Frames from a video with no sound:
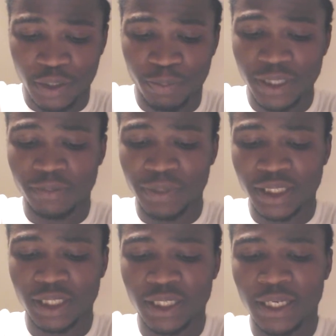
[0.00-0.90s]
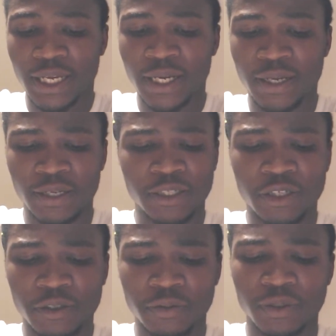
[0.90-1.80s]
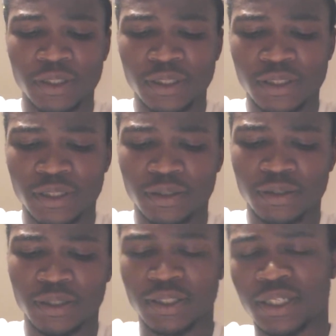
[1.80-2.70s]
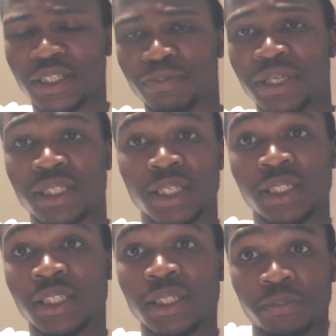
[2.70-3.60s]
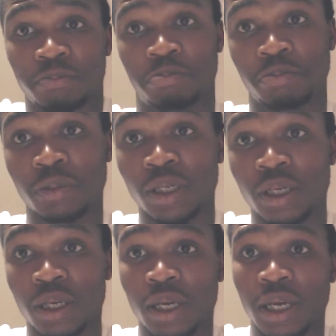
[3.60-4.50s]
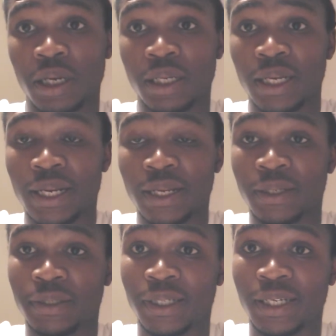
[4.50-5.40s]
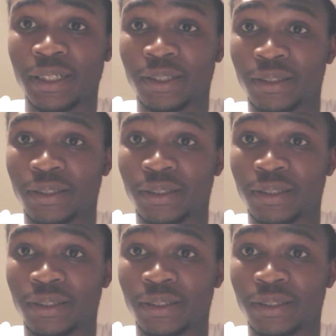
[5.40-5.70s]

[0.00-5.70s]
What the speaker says: is basically, you know, a sin is basically anything that